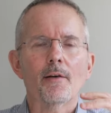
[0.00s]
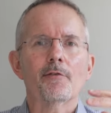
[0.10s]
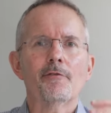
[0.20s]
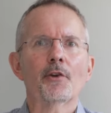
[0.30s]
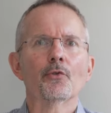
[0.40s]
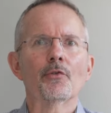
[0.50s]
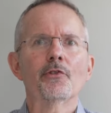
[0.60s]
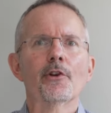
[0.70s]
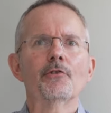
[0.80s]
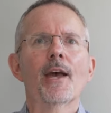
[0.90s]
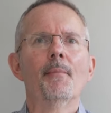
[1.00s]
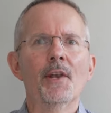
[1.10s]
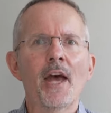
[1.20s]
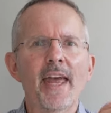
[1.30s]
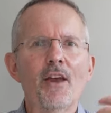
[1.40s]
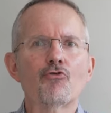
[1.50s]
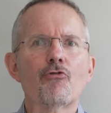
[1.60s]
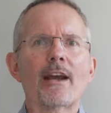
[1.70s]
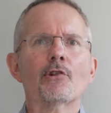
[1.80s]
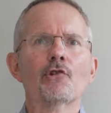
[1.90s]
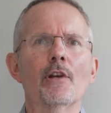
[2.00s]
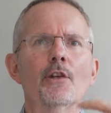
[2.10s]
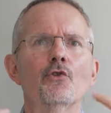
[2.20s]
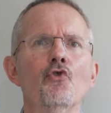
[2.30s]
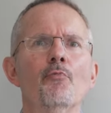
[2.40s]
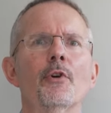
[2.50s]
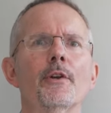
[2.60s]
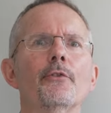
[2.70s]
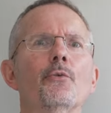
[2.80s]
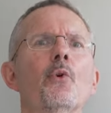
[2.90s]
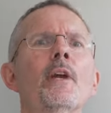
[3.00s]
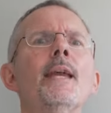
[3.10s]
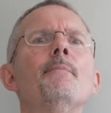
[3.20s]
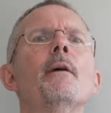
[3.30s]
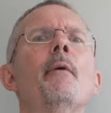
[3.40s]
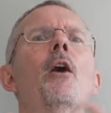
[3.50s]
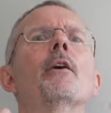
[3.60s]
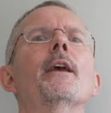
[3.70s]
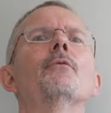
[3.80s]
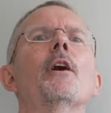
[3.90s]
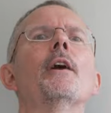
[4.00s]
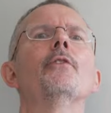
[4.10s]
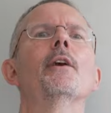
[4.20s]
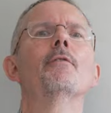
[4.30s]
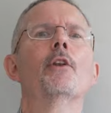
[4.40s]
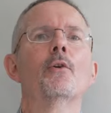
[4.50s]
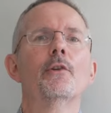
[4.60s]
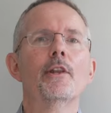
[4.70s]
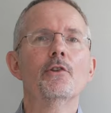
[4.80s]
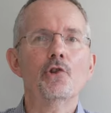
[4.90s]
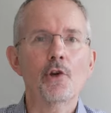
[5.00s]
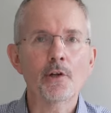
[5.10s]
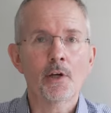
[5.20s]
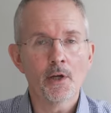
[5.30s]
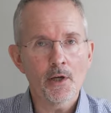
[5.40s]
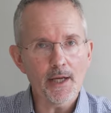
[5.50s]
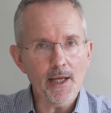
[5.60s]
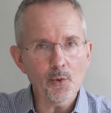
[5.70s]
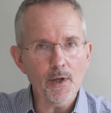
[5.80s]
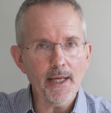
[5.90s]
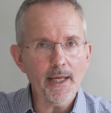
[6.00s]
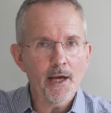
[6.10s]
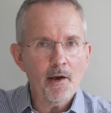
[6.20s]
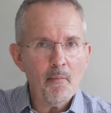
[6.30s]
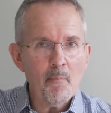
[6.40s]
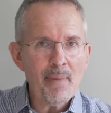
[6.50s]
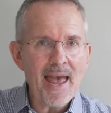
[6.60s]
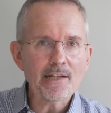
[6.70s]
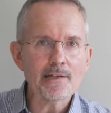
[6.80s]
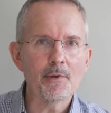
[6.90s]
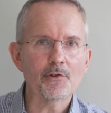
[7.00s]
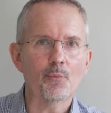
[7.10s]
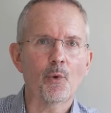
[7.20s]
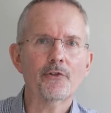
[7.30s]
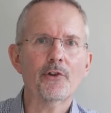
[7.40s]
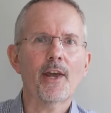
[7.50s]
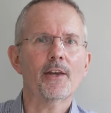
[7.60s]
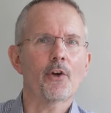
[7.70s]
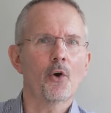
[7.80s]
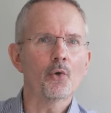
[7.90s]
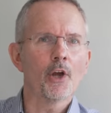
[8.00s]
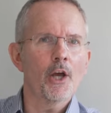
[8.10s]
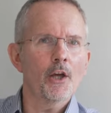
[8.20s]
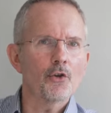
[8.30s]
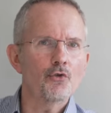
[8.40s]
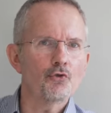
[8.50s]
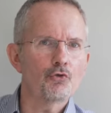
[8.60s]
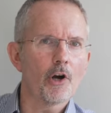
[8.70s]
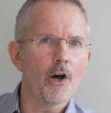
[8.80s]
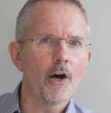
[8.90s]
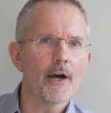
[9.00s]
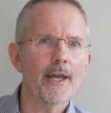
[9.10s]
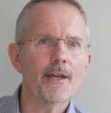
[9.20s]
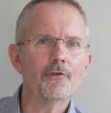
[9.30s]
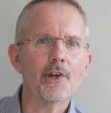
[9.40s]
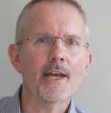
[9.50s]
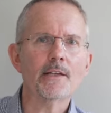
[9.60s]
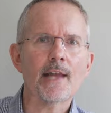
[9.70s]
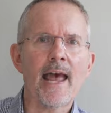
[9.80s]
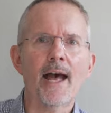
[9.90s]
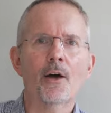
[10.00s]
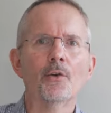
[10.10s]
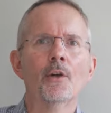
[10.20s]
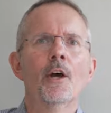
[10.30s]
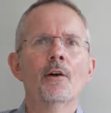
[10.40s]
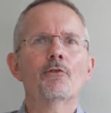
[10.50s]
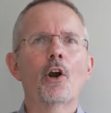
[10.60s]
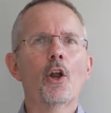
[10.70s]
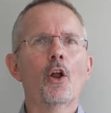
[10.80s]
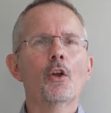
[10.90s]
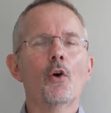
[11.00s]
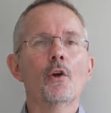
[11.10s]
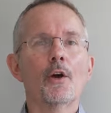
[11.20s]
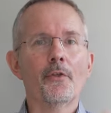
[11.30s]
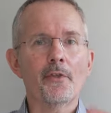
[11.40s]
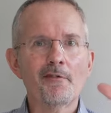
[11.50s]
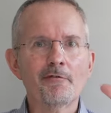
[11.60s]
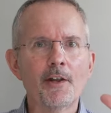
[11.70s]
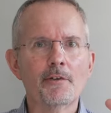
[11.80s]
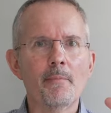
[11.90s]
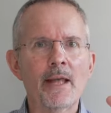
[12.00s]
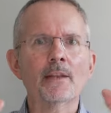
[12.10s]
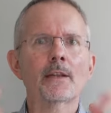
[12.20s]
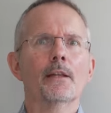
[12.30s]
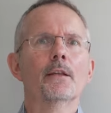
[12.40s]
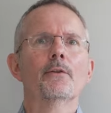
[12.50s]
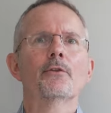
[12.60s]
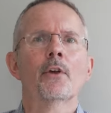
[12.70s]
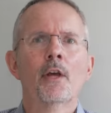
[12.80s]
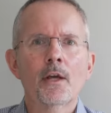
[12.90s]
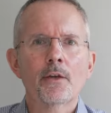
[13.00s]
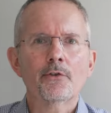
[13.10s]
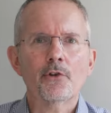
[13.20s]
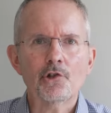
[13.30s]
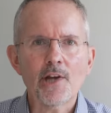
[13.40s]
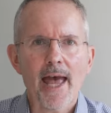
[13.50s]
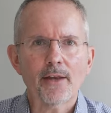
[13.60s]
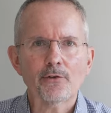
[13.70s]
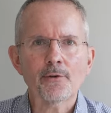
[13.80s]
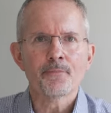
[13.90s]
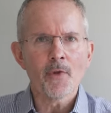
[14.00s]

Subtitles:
Federal Reserve Chairman, irrational exuberance will keep the market rising for longer than it should. And equally, pessimism, once it takes hold, can drive shares down for a lot longer than the fundamentals suggest.